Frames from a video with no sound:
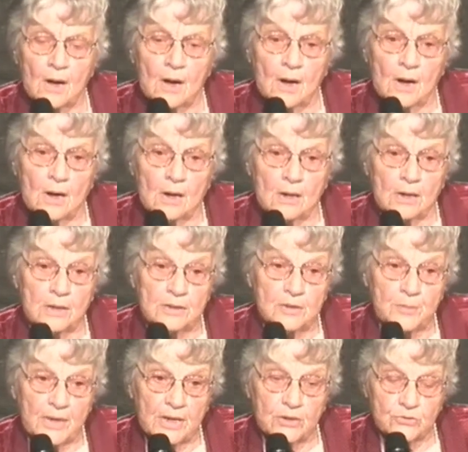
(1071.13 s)
And the
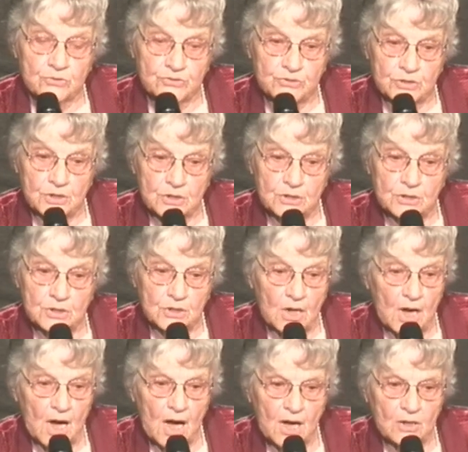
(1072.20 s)
banker said, How
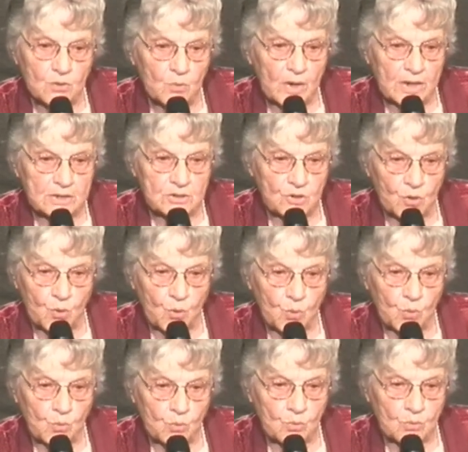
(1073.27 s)
do I know
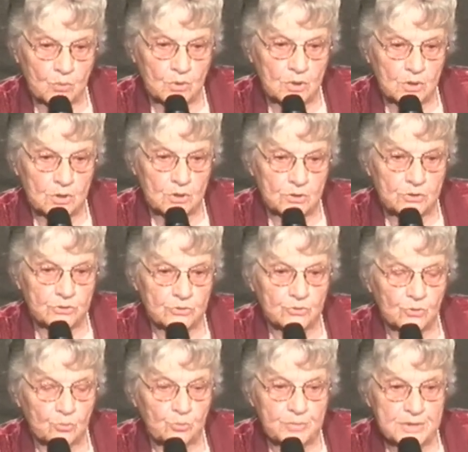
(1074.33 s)
you'll
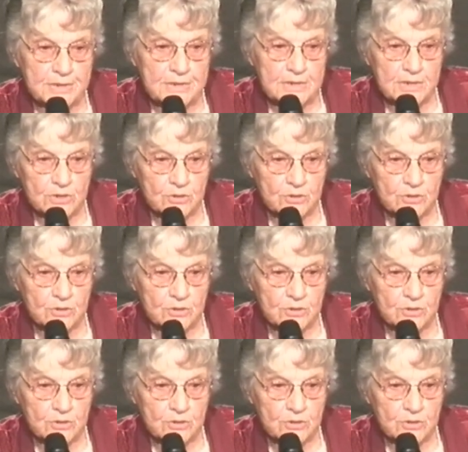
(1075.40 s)
be here?